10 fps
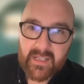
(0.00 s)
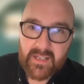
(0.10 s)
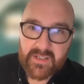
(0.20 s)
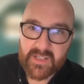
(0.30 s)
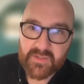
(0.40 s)

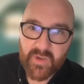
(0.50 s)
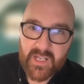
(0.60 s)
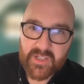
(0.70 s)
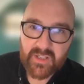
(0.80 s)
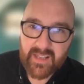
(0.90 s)
So this
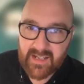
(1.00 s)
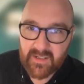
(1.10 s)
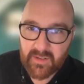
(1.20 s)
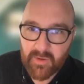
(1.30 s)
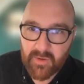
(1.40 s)
region at the end
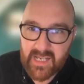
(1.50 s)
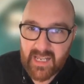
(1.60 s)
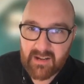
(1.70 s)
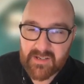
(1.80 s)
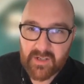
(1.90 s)
of the read
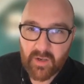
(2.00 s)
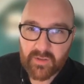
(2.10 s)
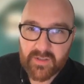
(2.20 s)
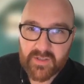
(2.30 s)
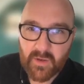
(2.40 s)
here is called
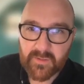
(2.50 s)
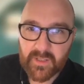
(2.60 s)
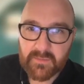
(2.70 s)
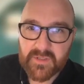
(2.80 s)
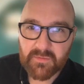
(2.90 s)
a
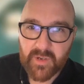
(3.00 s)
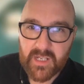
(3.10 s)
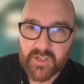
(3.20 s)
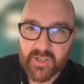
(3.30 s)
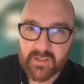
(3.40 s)
soft-clipped
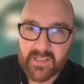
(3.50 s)
region.